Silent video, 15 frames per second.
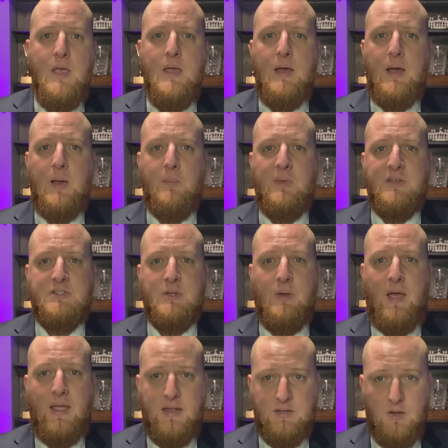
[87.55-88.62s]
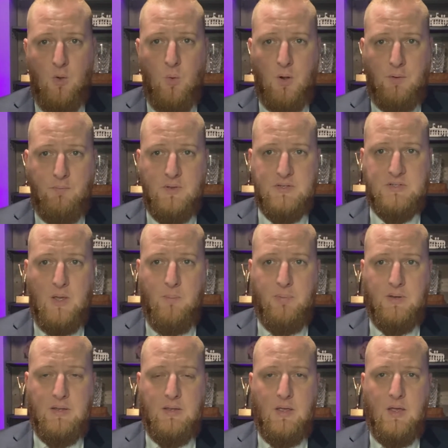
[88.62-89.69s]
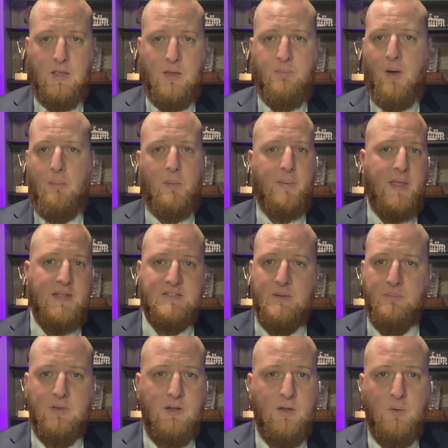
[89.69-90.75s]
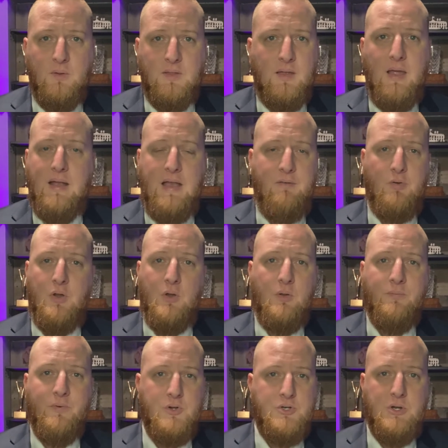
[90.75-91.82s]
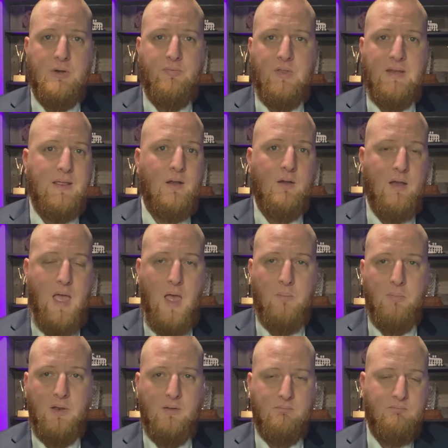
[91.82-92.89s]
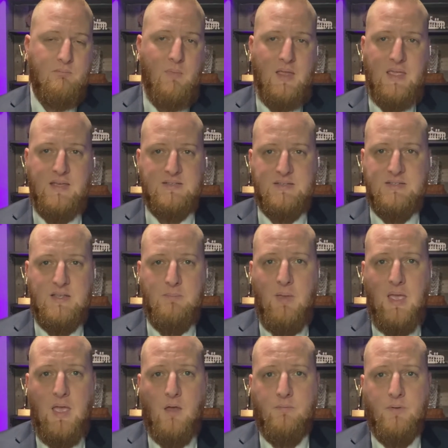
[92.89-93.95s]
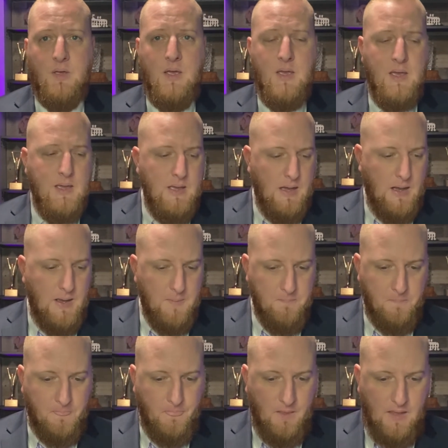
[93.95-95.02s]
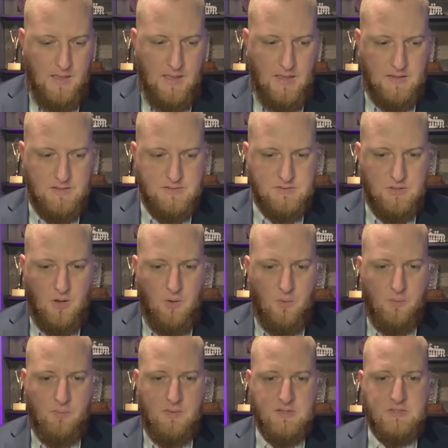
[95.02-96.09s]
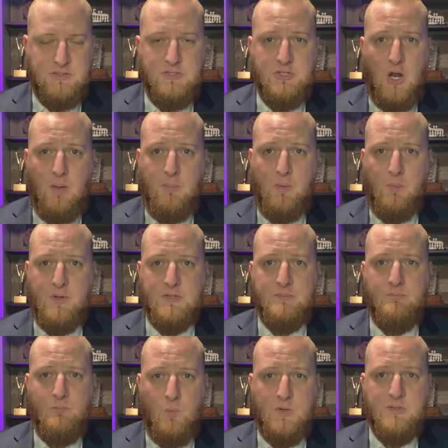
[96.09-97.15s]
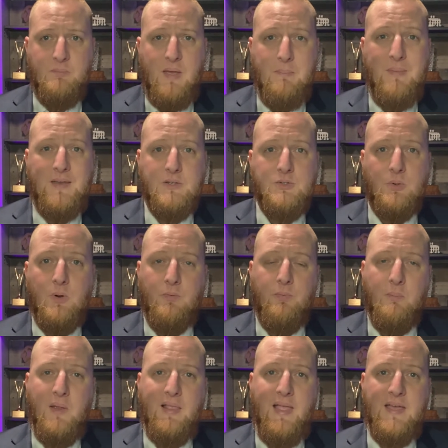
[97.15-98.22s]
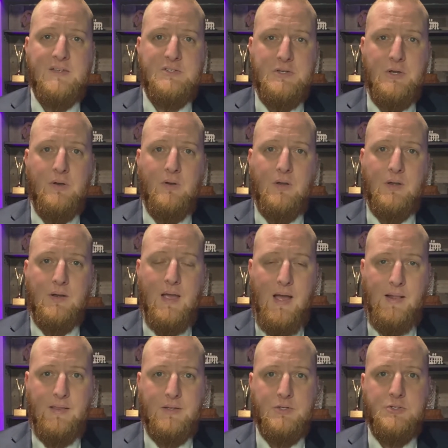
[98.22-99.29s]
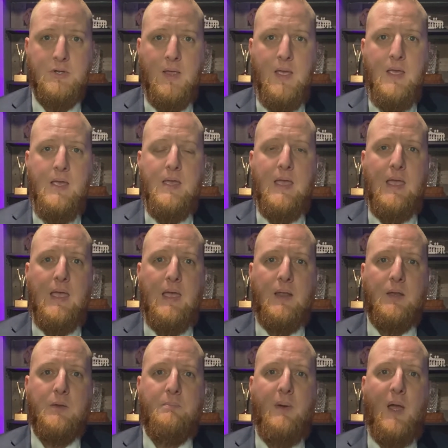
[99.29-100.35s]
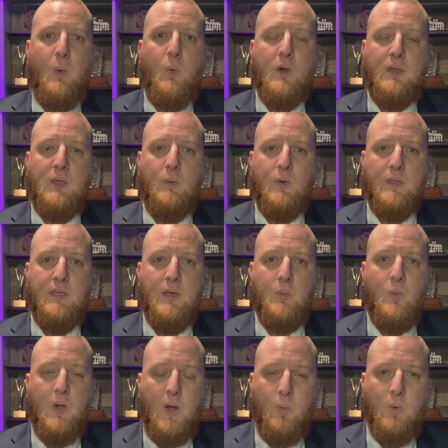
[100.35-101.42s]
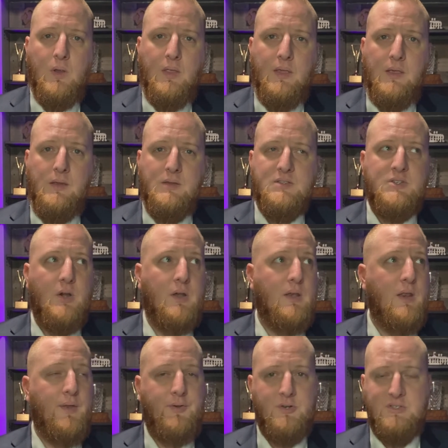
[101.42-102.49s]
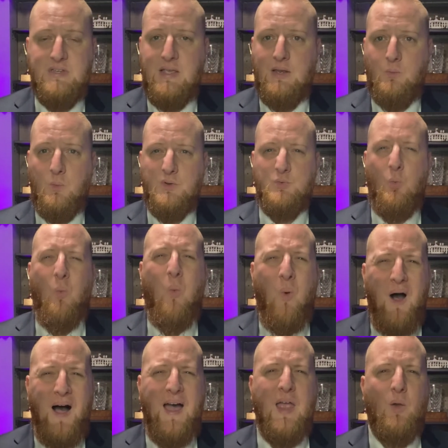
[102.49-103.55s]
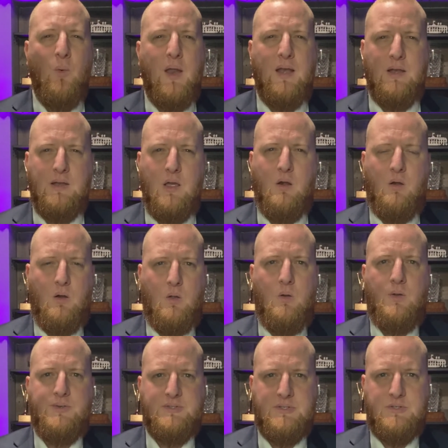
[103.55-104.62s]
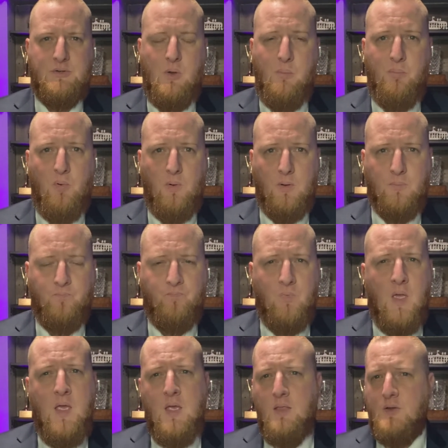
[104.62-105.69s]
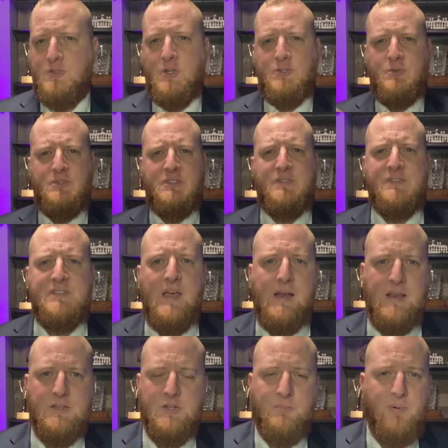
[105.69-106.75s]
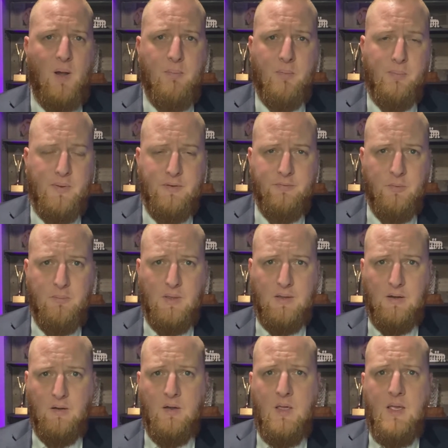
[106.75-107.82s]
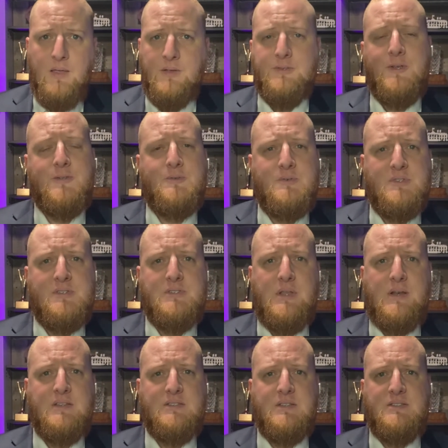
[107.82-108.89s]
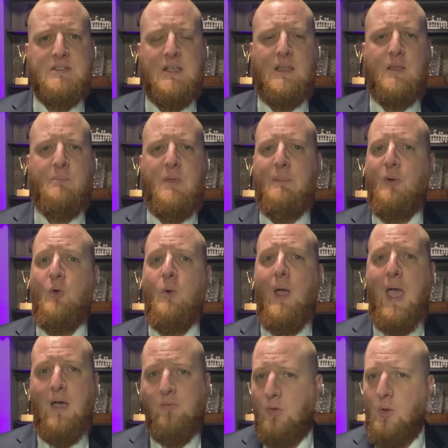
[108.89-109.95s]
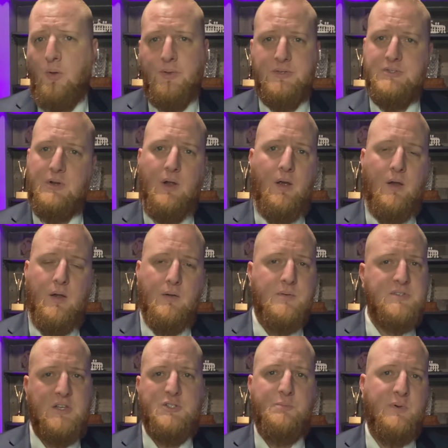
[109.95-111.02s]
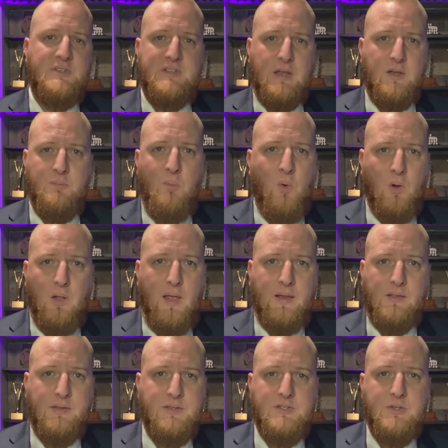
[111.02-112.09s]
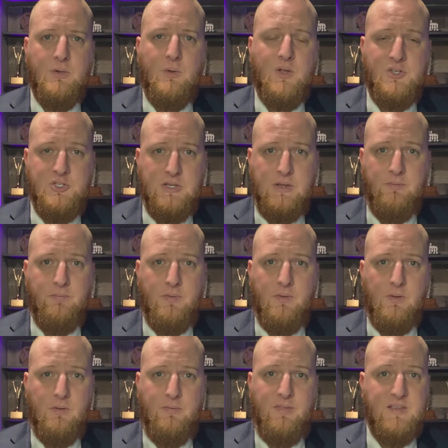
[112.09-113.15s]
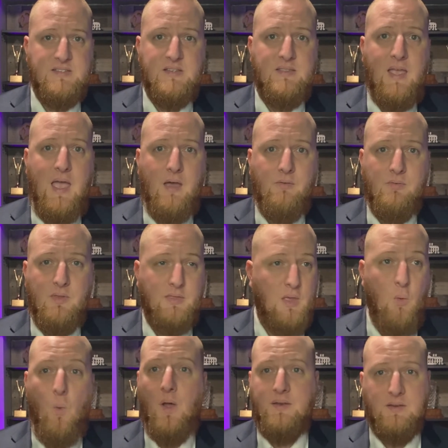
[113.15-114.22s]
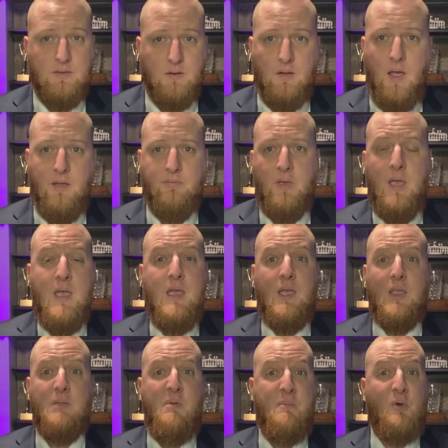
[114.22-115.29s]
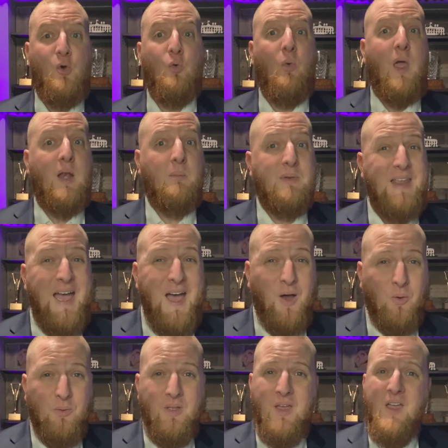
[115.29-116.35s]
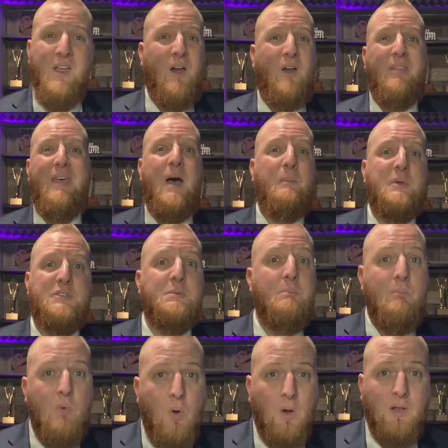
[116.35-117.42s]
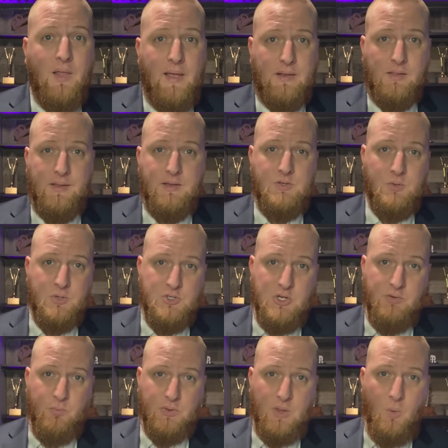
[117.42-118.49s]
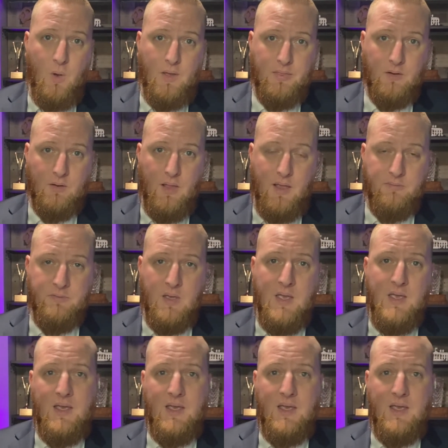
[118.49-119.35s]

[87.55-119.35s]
And so I got to go work for this company. He probably had something to do with it. I never knew for sure if he did or not, but my guess is he may have. And so this gentleman was my mentor for my last year in college. And by working with him, what I really started to understand was why writing down our goals is so important. There's all sorts of studies, you're probably familiar. There's all sorts of studies that say that people who have goals are such percent more likely to achieve the things that they want in their life. And the people who write them down are that much more likely to achieve what they want in their life.